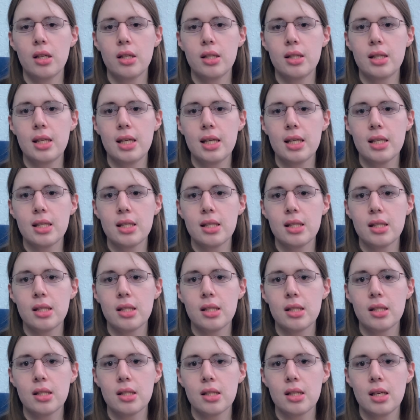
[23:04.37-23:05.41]

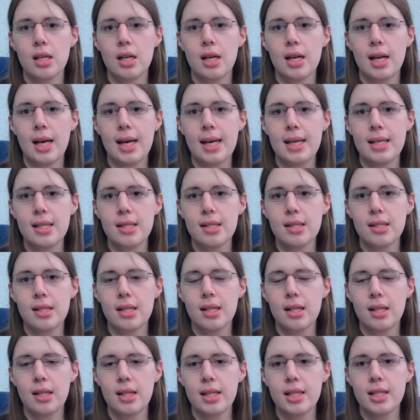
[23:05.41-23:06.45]
There's a nice
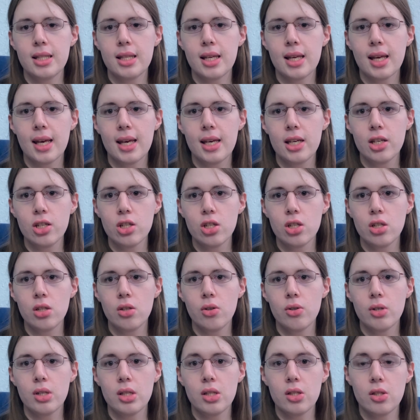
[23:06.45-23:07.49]
little indication
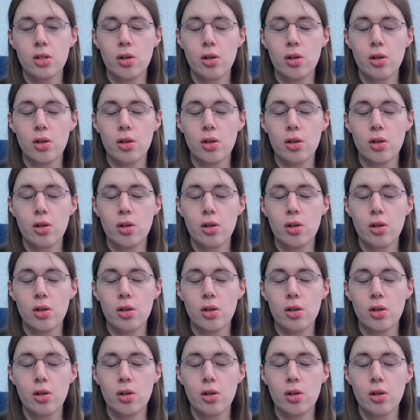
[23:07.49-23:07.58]
on the